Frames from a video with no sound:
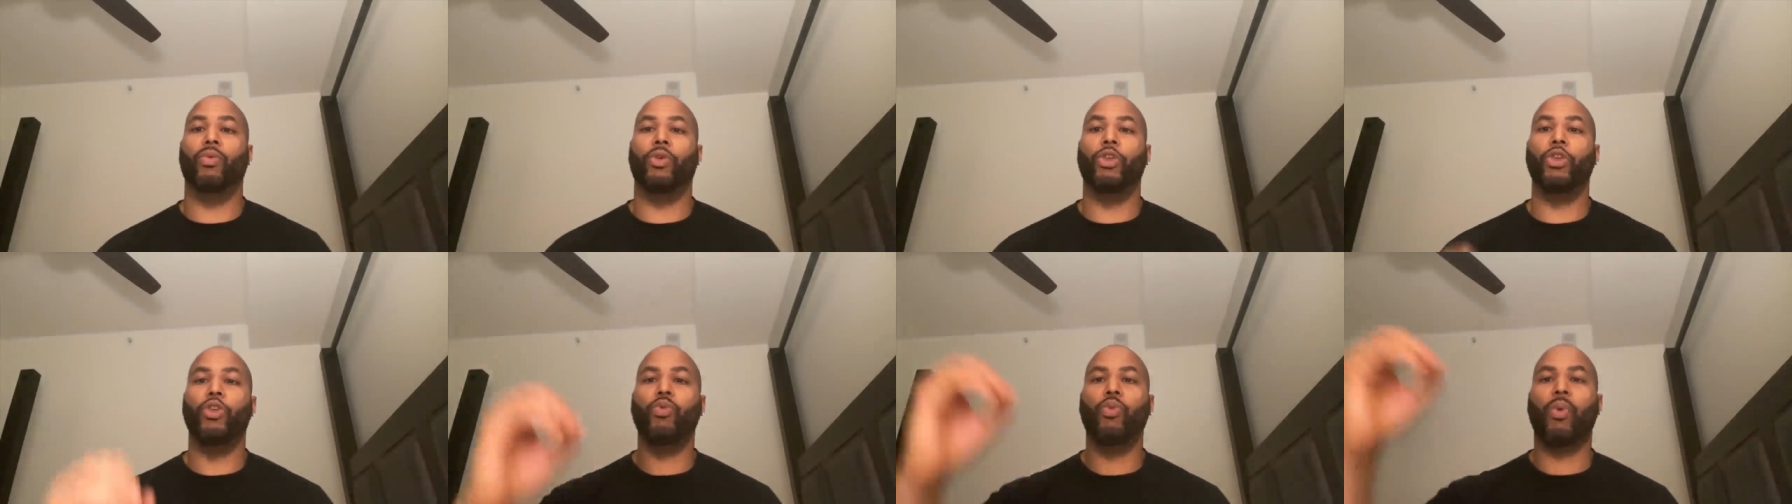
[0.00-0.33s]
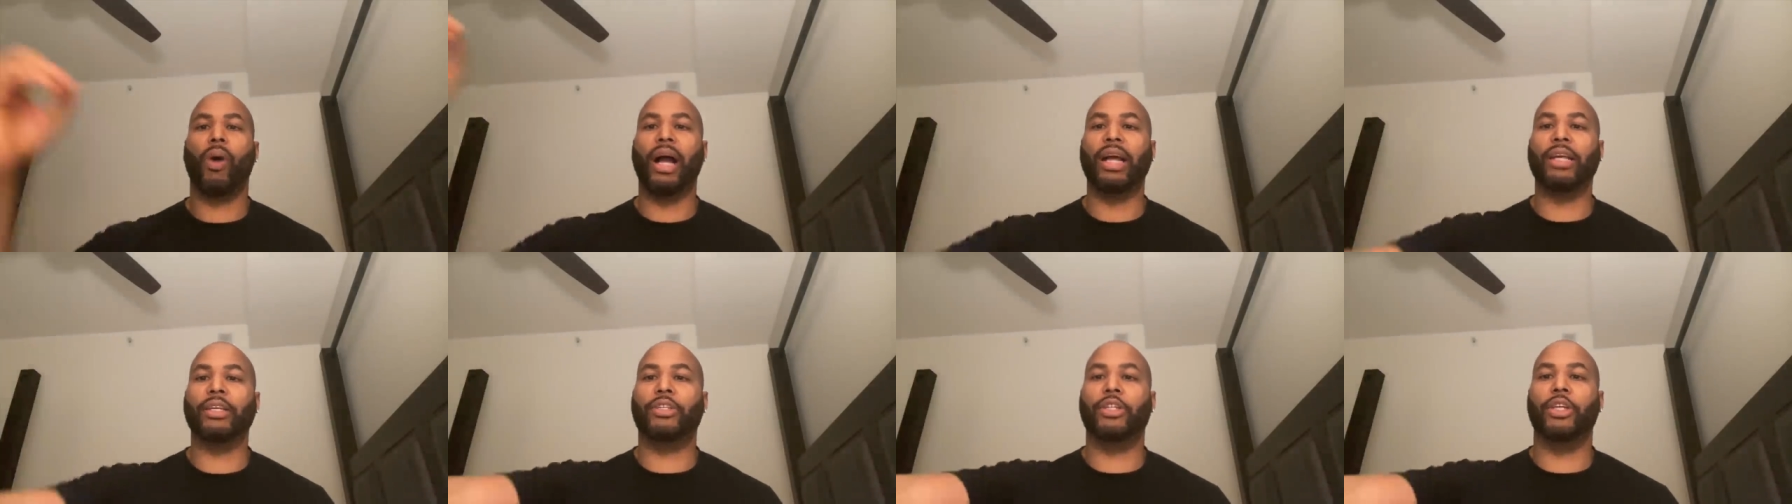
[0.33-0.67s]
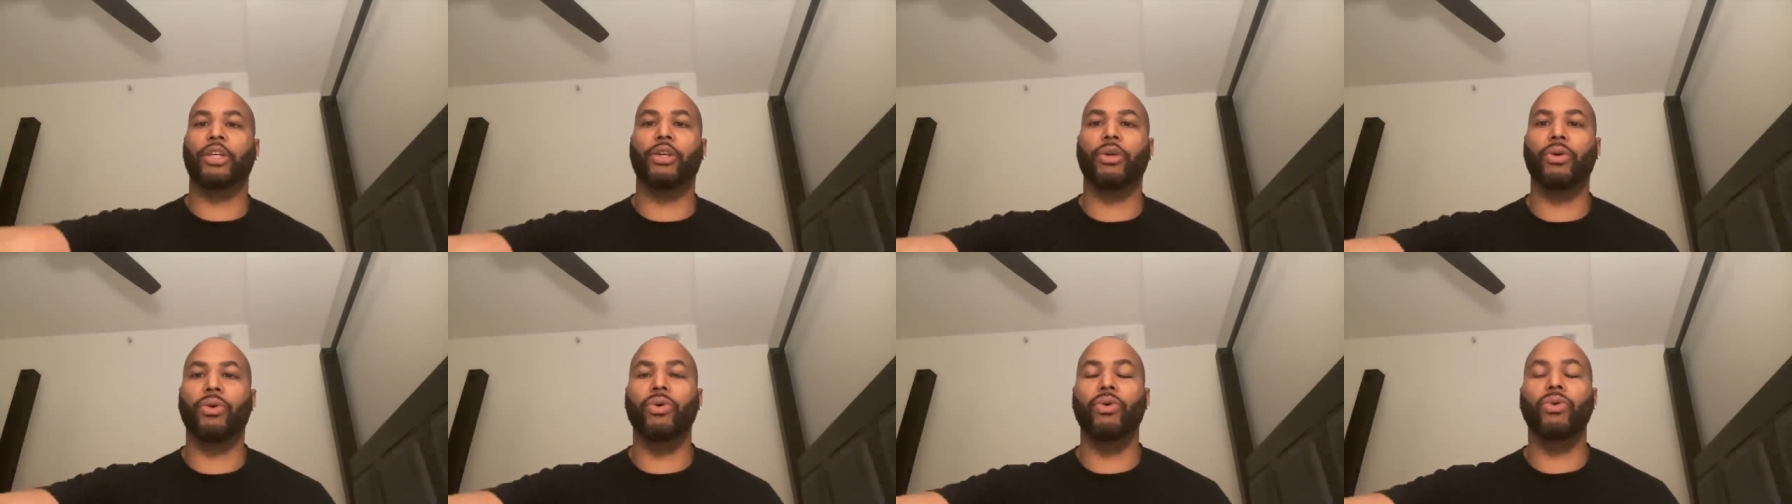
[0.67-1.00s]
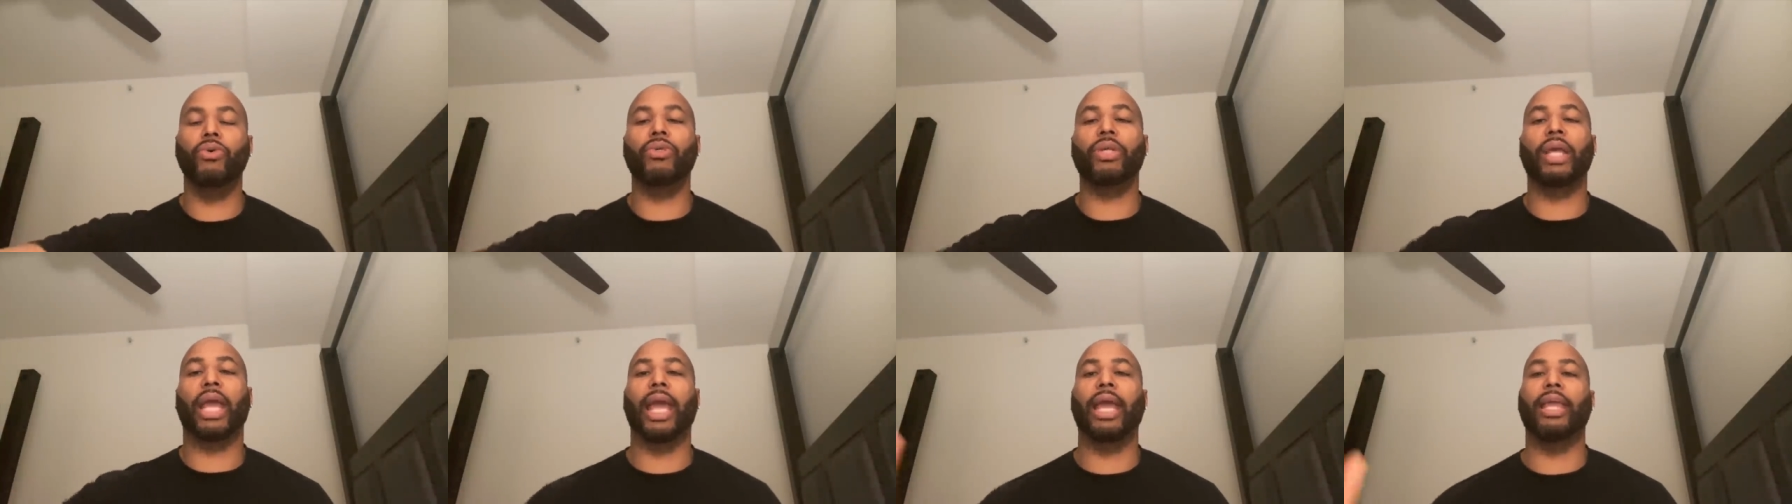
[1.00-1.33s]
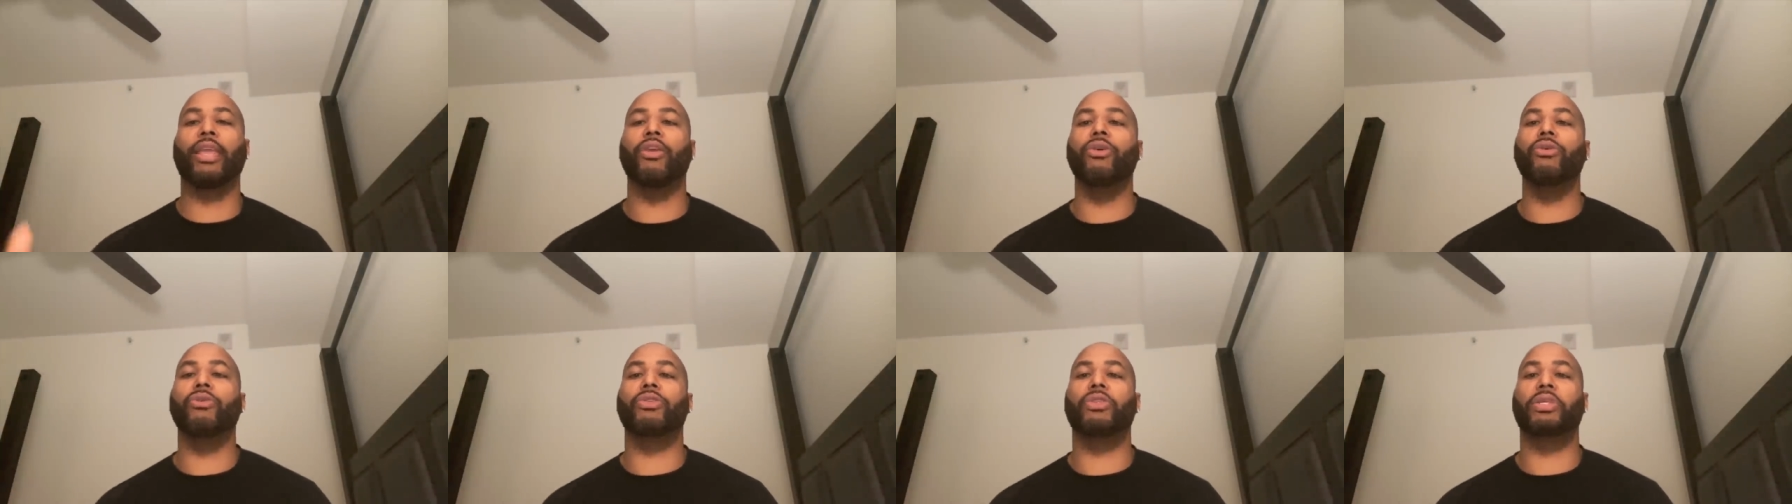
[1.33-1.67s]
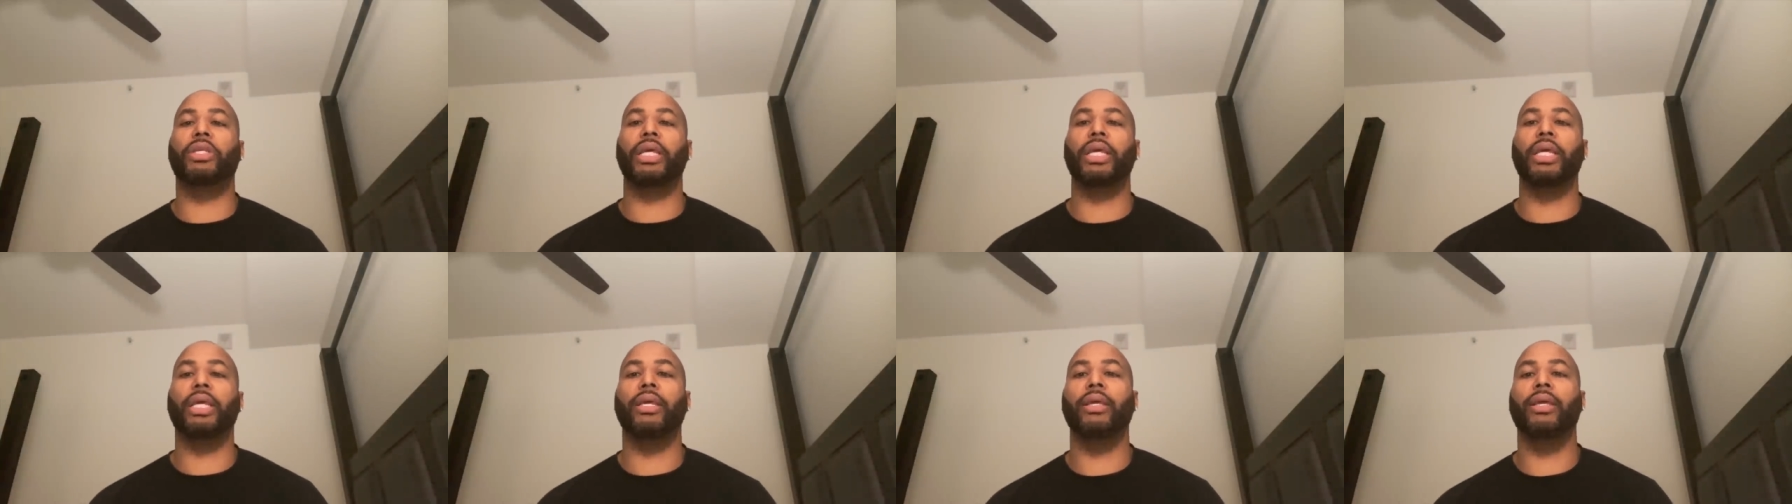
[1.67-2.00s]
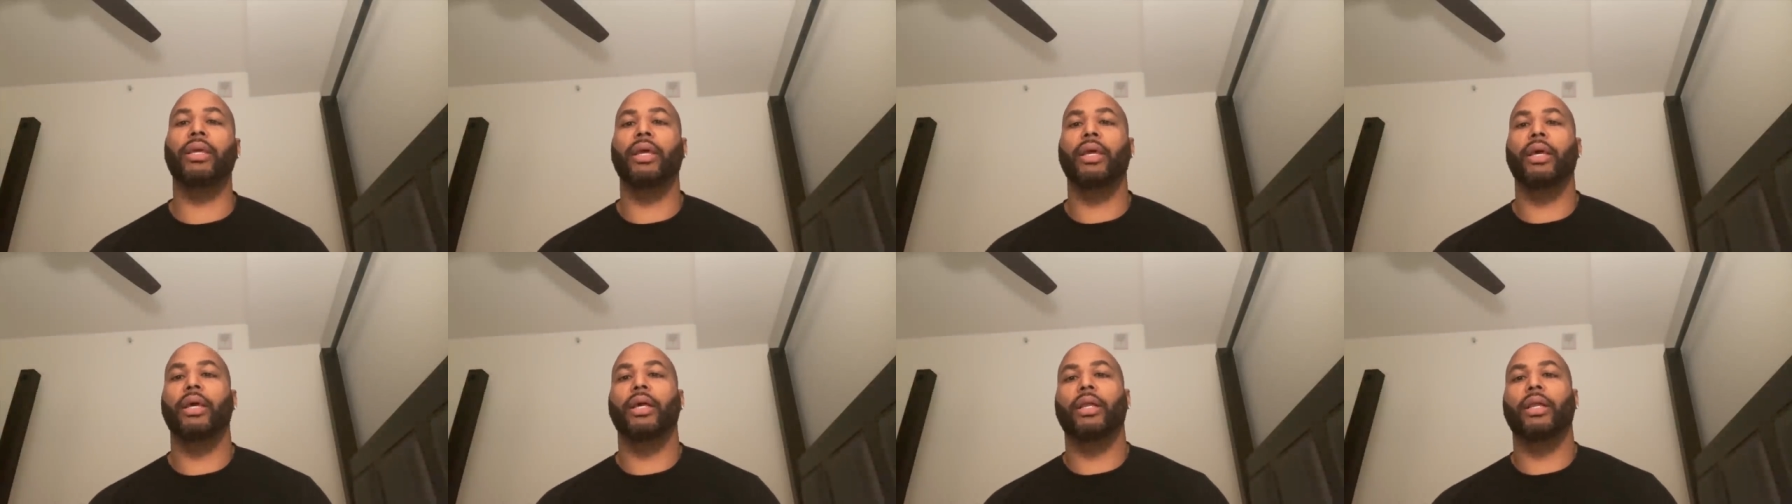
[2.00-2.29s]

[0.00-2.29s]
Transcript: you watch the news and you see